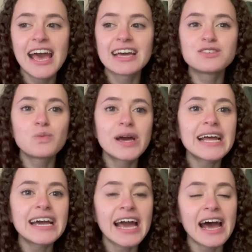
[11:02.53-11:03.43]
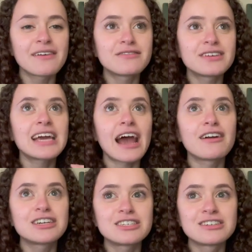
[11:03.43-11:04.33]
And when I have
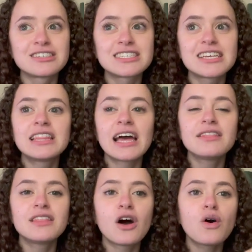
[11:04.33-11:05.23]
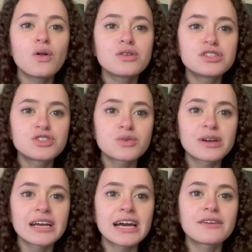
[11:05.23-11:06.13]
characters, then the whole
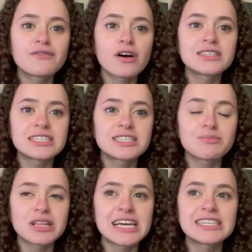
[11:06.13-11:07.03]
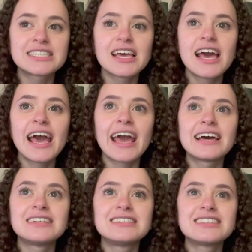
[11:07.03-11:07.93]
story kind of falls into place.
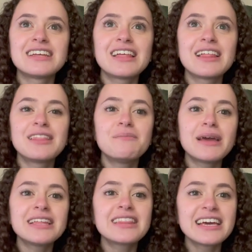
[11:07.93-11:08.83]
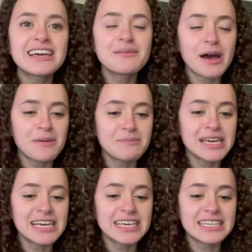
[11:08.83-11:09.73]
And the main thing about
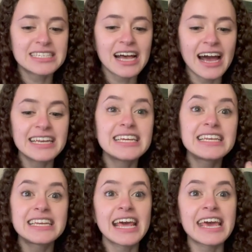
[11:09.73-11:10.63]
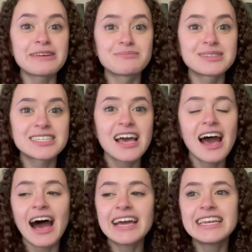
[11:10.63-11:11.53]
me is I need names.
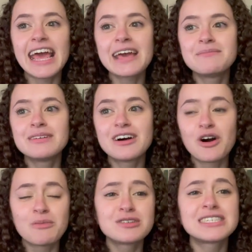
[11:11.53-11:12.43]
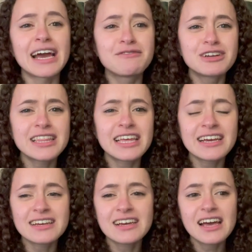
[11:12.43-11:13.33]
I name almost
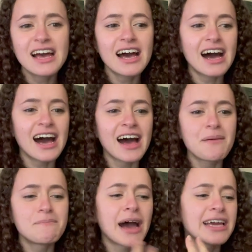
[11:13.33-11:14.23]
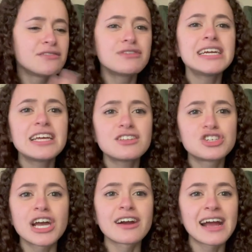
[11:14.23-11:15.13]
everything. Uh, my reading
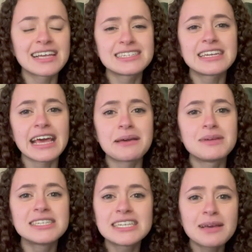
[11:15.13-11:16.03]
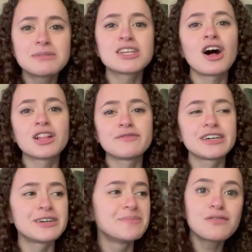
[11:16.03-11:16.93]
chair has a name. His name is
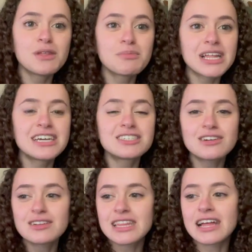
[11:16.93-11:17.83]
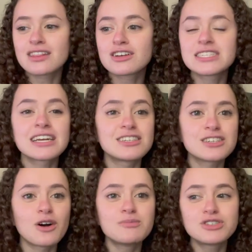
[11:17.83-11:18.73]
Oliver. The planter that looks like a
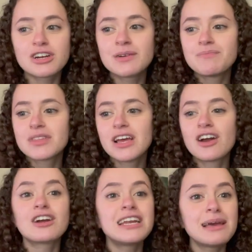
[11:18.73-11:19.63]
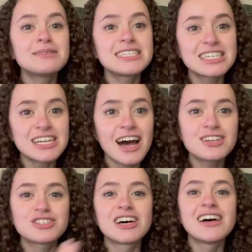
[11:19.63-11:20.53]
sculpture, her name is
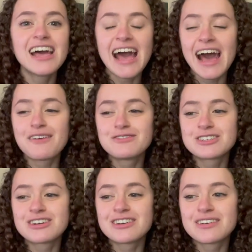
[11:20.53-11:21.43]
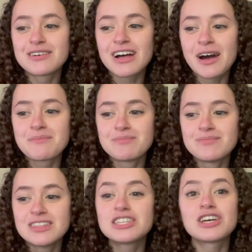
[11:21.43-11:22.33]
Natasha, after um,
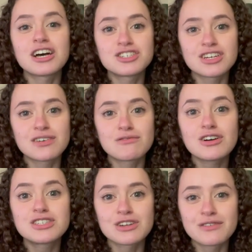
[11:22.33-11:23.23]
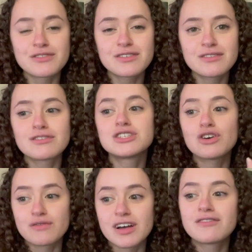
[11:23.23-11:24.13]
Natasha Rostov,
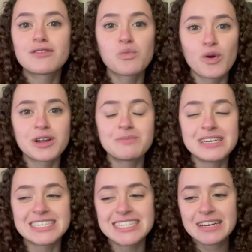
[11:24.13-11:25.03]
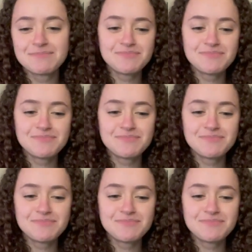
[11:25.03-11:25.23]
Rostova from War and Peace.